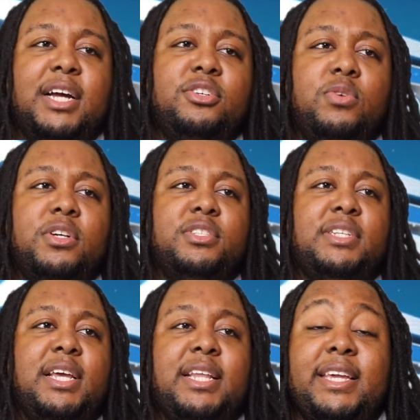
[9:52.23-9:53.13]
do
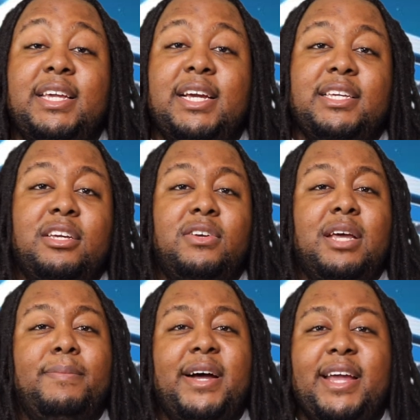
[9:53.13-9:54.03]
understand, like, he got yelled
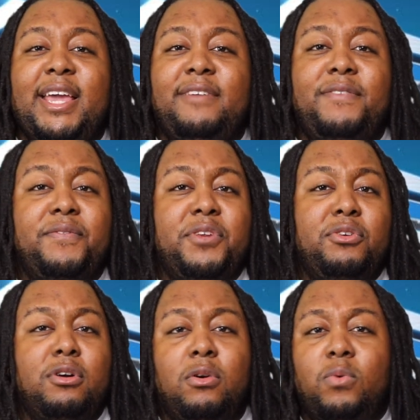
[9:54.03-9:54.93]
at by a
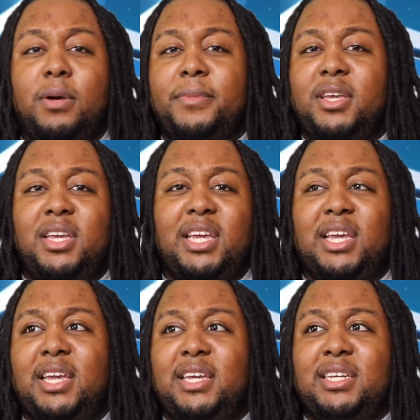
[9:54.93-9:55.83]
50-year-old woman,
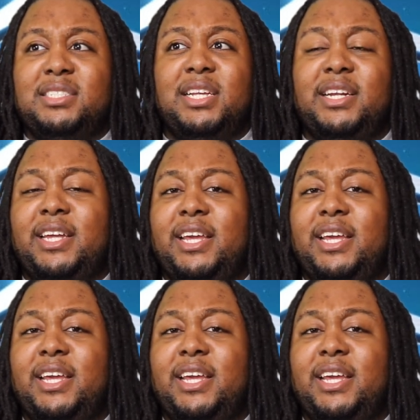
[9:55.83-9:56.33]
and he's, like,